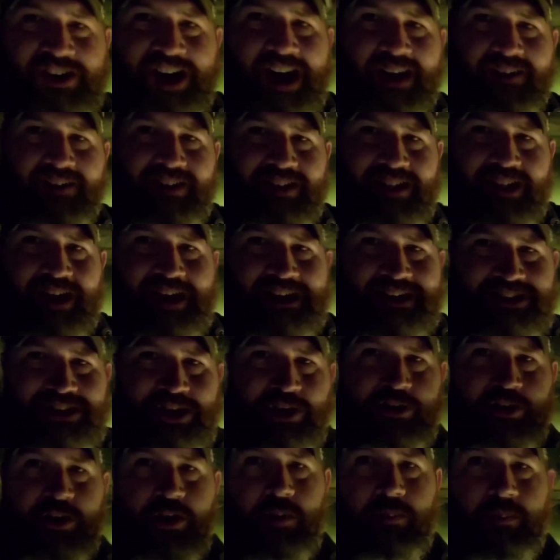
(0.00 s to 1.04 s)
just
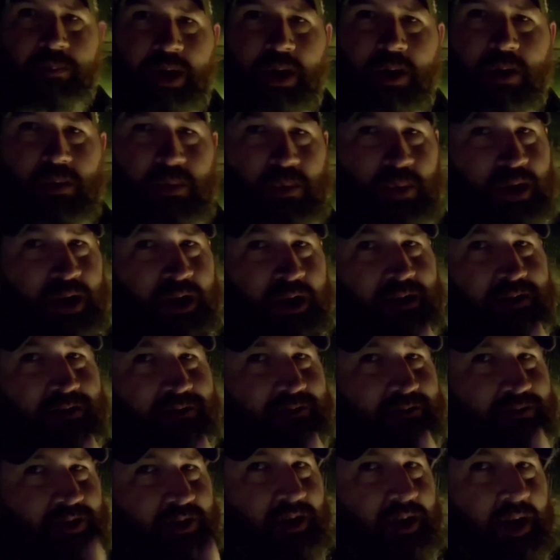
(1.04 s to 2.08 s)
in case
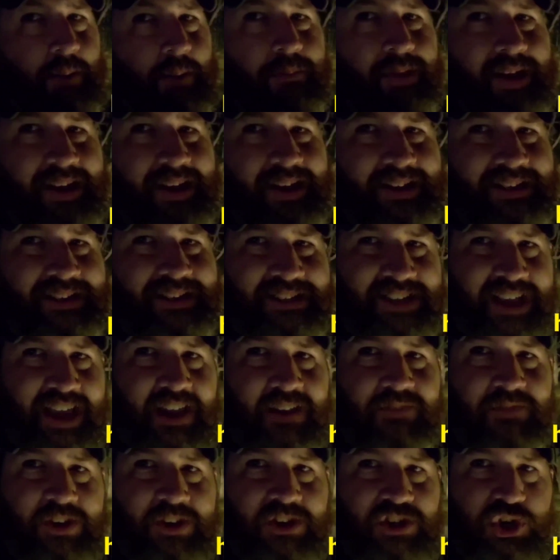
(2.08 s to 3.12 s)
you
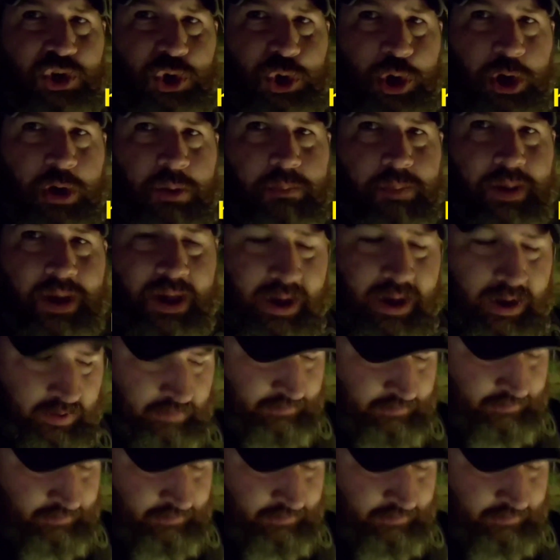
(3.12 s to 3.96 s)
ever do get